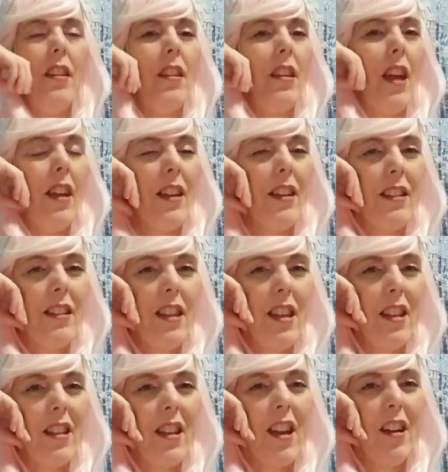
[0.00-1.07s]
Yeah, that's
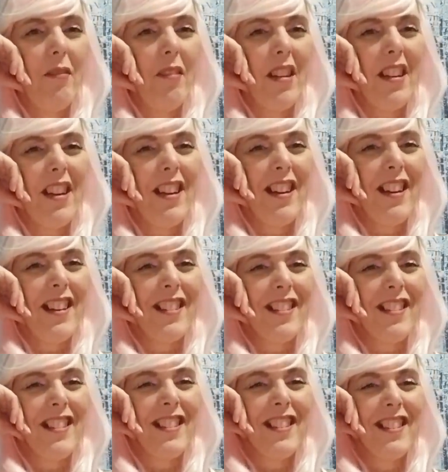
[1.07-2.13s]
neat. Oh my gosh.
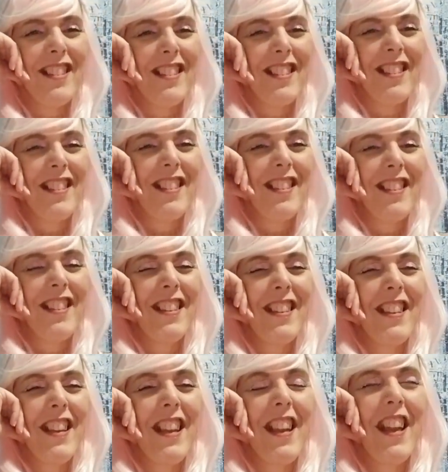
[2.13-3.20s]

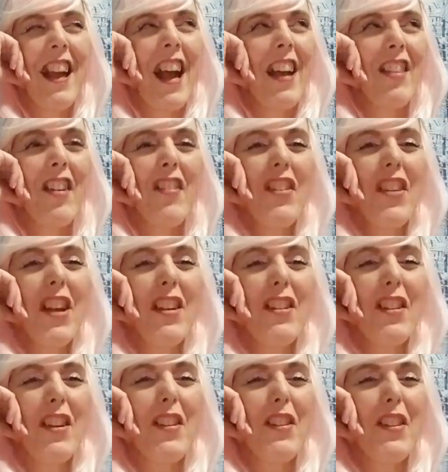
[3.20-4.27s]
I love your
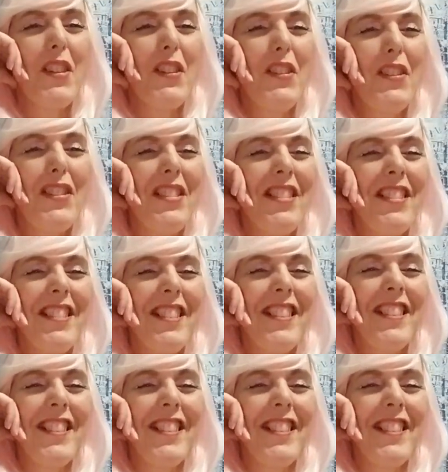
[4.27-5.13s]
energy. You're cool.